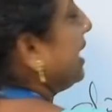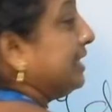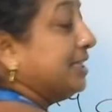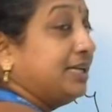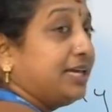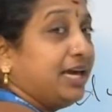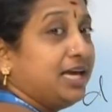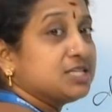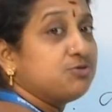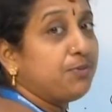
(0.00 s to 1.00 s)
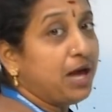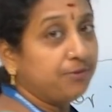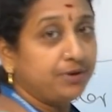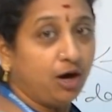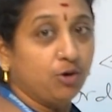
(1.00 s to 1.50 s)
In that case, you may
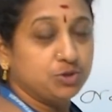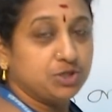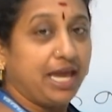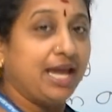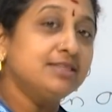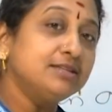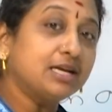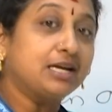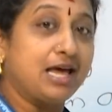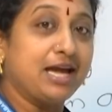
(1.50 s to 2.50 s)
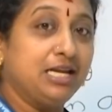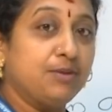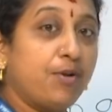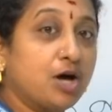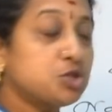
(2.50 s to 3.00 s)
have doubt, either that line
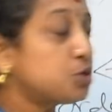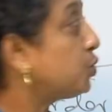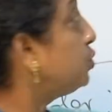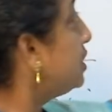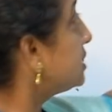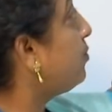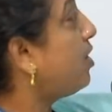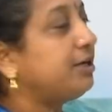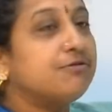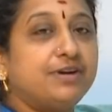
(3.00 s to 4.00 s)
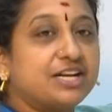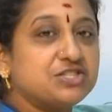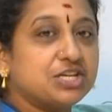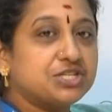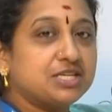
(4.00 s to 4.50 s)
passes through this point of
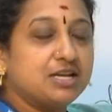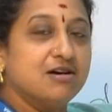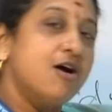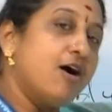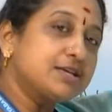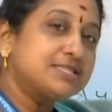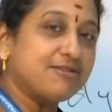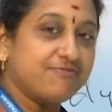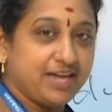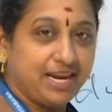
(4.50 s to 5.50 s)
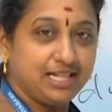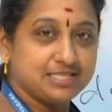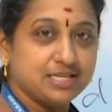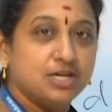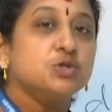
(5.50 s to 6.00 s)
intersection or somewhere else.